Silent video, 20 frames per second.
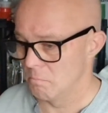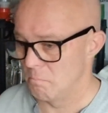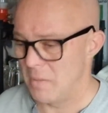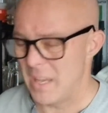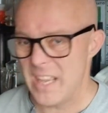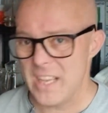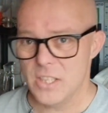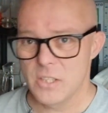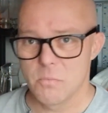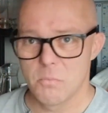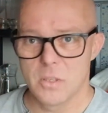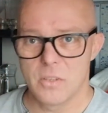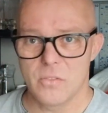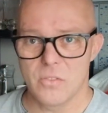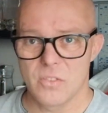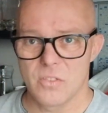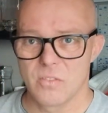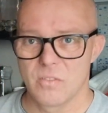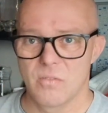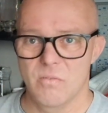
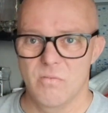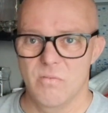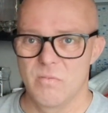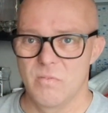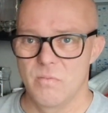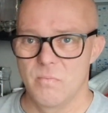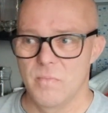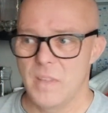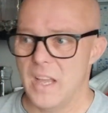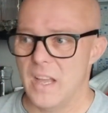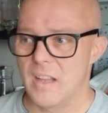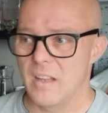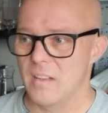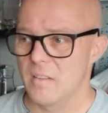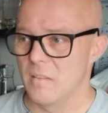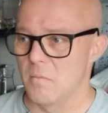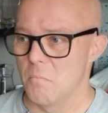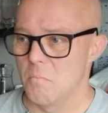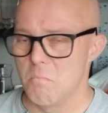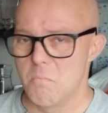basements, that
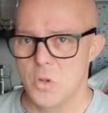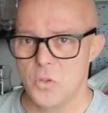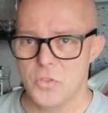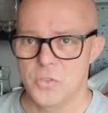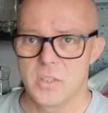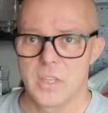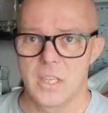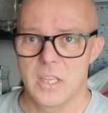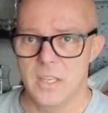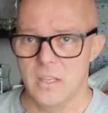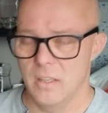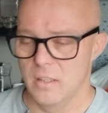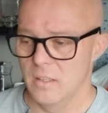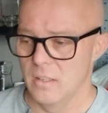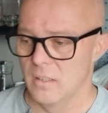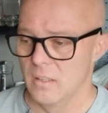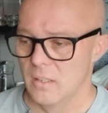musty,